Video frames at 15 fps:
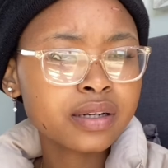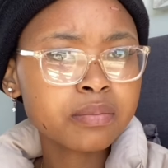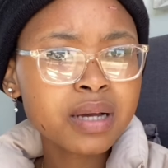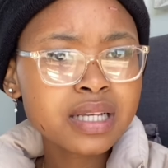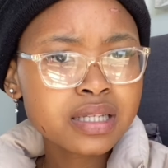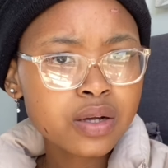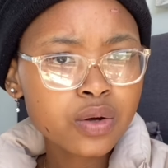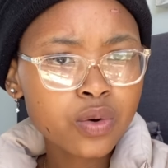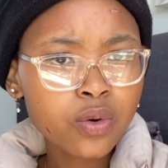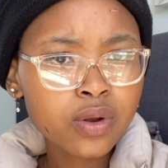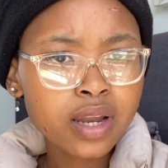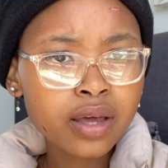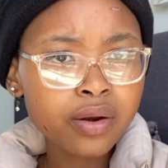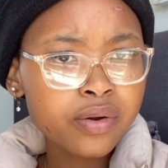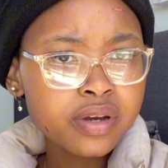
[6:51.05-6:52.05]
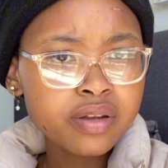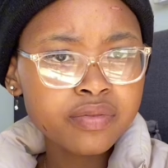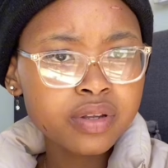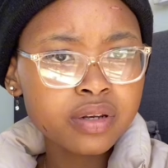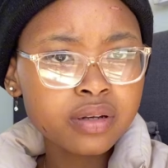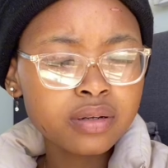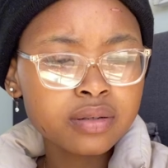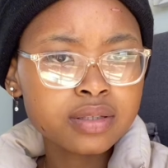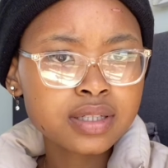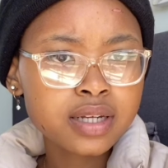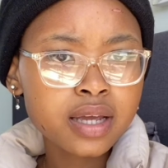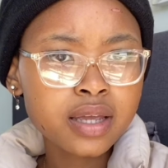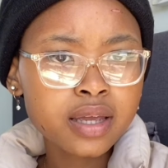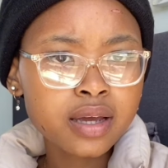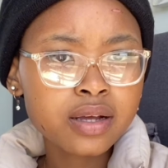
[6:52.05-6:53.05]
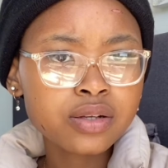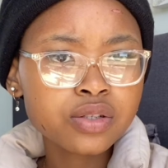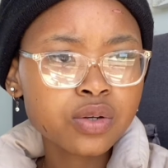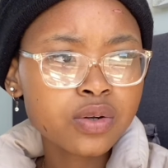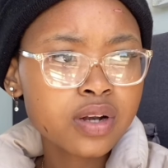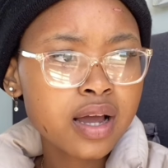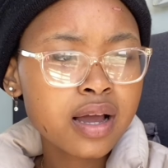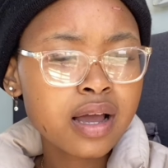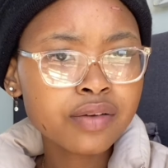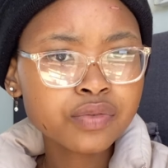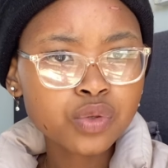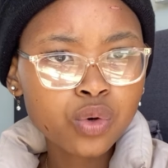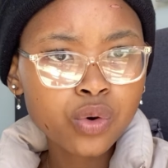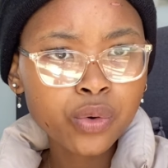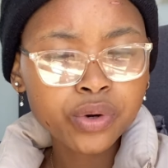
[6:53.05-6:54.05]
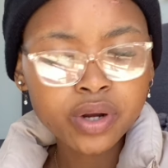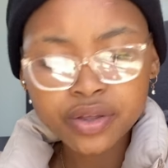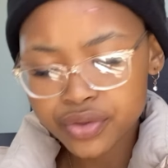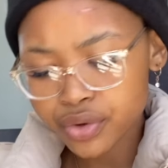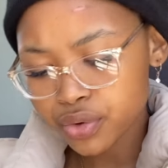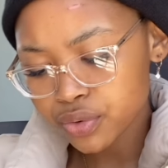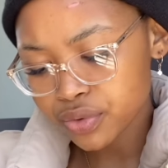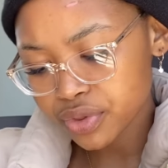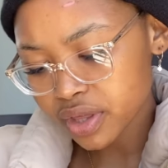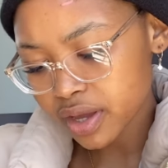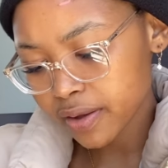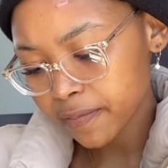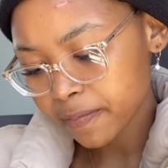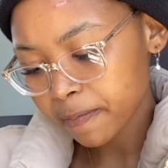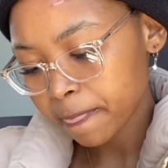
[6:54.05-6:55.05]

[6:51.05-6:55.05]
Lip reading: But I call, I don't even stay here, so now I have to courier the whole thing.